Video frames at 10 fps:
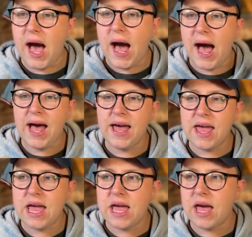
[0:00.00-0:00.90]

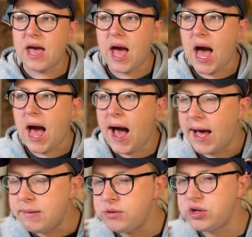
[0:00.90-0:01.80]

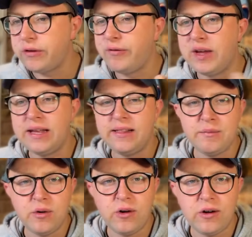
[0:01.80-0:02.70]
I'm just feeling
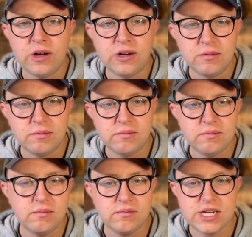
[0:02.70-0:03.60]
more
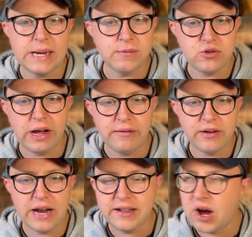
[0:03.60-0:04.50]
James
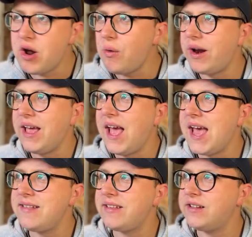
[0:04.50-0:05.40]
Trafford. I don't know what it
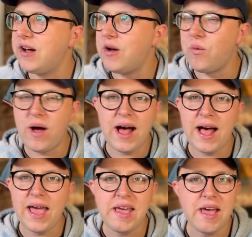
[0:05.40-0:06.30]
is. I don't know
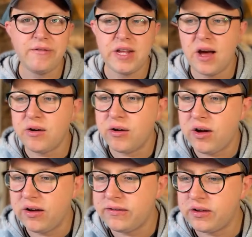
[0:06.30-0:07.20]
why. If Diogo
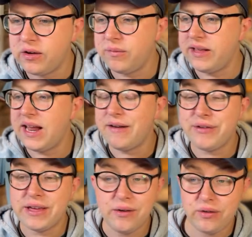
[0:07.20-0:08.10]
Costa comes in, I
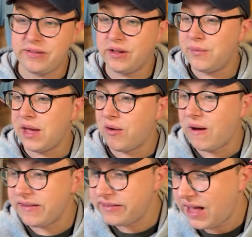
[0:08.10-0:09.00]
think it will still be a
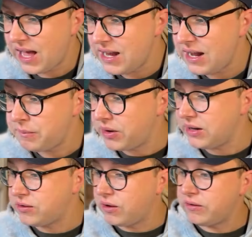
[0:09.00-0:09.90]
great signing, but
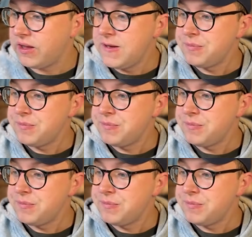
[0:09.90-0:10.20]
it does.